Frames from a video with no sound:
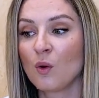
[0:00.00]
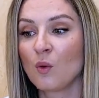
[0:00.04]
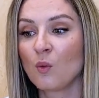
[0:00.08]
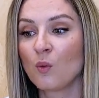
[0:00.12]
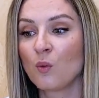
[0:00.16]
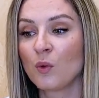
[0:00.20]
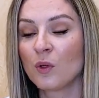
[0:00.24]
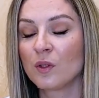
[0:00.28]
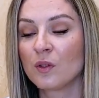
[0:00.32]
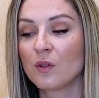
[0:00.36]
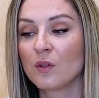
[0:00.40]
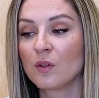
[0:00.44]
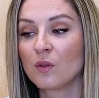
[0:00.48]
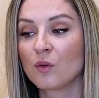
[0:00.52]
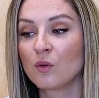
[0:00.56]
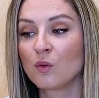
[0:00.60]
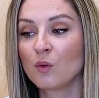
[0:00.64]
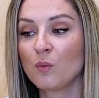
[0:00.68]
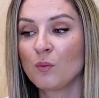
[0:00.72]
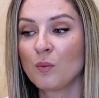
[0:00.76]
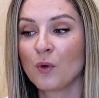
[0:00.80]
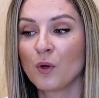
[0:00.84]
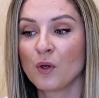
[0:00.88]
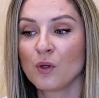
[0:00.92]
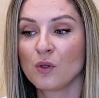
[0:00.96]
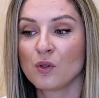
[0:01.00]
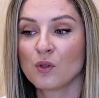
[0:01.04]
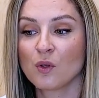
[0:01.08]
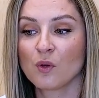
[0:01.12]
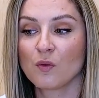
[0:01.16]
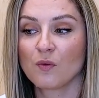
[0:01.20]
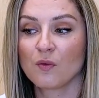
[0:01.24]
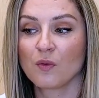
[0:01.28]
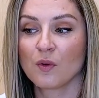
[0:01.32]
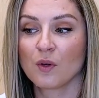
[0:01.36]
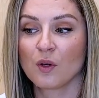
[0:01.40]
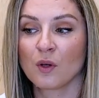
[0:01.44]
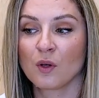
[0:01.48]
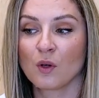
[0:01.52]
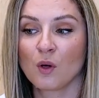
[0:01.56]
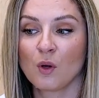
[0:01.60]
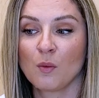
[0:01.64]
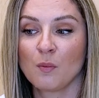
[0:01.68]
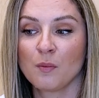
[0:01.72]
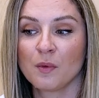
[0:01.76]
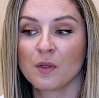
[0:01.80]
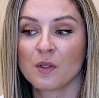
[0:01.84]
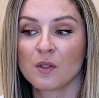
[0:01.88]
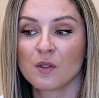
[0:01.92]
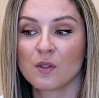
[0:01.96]
With the 2 points of
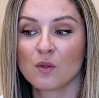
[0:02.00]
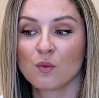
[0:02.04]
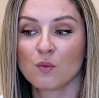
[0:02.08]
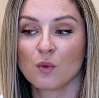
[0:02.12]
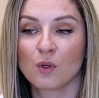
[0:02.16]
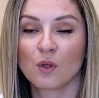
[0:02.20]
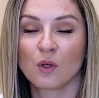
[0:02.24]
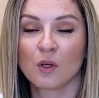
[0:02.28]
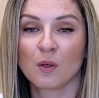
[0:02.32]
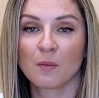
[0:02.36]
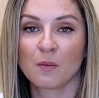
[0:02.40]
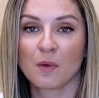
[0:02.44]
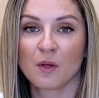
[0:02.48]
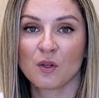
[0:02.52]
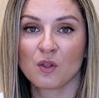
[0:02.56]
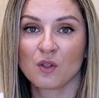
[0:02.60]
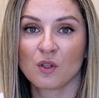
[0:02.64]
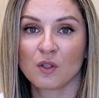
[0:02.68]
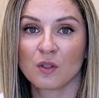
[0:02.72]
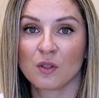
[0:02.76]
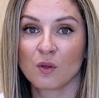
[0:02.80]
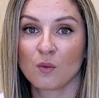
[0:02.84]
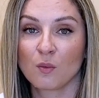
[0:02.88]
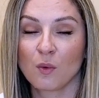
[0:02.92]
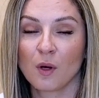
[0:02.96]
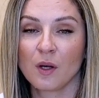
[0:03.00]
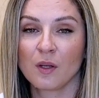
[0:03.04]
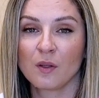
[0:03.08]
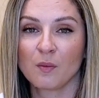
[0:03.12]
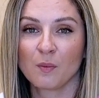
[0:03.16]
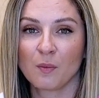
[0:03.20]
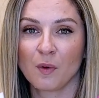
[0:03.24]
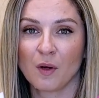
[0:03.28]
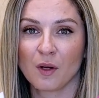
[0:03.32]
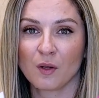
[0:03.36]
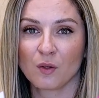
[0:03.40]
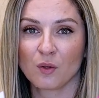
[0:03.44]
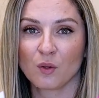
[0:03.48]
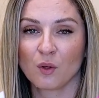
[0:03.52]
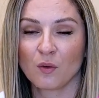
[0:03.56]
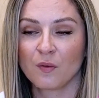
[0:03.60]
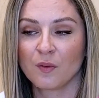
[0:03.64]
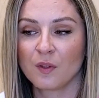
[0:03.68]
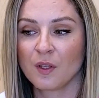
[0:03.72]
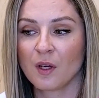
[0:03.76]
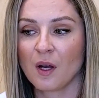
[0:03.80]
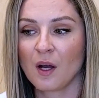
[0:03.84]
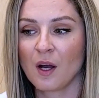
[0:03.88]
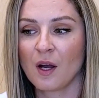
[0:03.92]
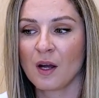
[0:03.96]
compass, we're going to measure the white part of
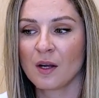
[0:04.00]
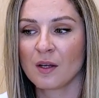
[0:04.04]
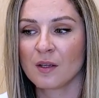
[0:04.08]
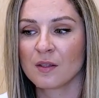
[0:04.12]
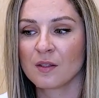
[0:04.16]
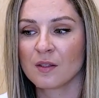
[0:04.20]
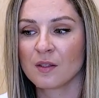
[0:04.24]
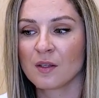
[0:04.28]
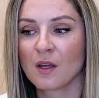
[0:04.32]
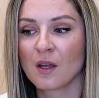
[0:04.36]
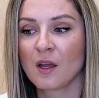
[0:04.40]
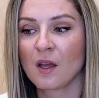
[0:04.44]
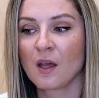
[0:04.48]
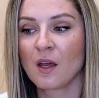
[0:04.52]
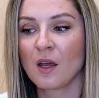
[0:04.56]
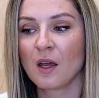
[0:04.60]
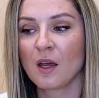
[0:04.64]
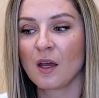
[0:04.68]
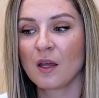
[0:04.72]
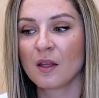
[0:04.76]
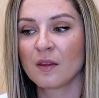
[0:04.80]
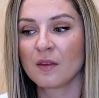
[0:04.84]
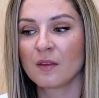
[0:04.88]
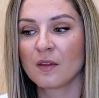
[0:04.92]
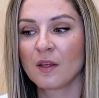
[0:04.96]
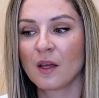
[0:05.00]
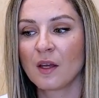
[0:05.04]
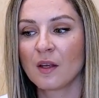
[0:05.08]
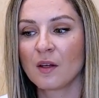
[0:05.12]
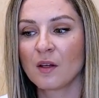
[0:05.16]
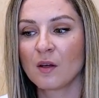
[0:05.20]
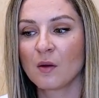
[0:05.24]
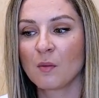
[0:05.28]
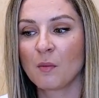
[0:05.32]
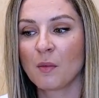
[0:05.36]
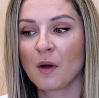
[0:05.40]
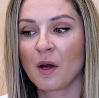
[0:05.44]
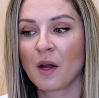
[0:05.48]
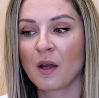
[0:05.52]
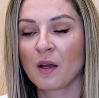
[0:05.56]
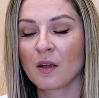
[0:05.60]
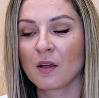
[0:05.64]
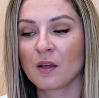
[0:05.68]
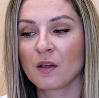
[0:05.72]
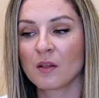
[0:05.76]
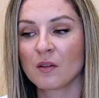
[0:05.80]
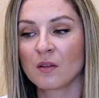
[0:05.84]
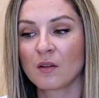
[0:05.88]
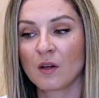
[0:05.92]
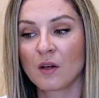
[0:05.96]
the eyes, and then by
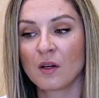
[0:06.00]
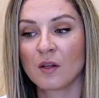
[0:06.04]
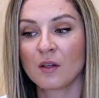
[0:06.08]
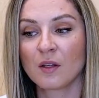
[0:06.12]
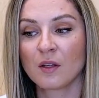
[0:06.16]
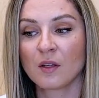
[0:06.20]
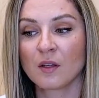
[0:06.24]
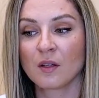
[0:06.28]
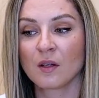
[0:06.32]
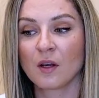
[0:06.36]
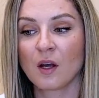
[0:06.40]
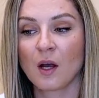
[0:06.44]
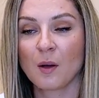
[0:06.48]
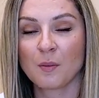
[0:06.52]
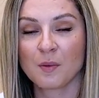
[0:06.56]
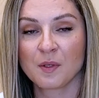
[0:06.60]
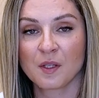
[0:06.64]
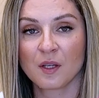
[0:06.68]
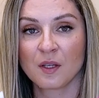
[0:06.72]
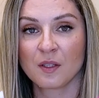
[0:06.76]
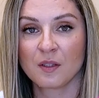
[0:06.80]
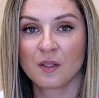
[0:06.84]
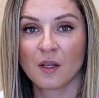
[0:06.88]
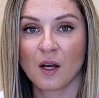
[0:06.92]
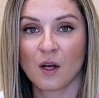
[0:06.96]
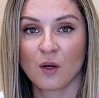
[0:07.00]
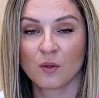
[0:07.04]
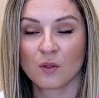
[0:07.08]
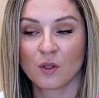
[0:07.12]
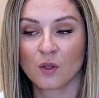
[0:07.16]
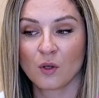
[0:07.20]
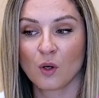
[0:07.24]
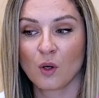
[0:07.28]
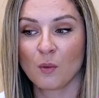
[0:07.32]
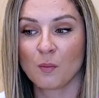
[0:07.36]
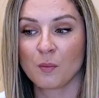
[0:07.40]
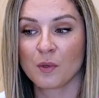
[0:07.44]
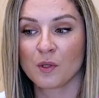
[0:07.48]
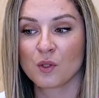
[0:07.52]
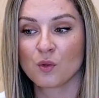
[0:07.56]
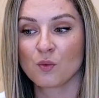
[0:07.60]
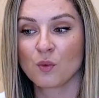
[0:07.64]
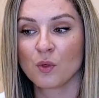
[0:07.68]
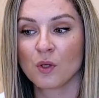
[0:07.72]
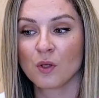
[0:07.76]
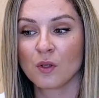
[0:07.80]
turning upside down the compass, we're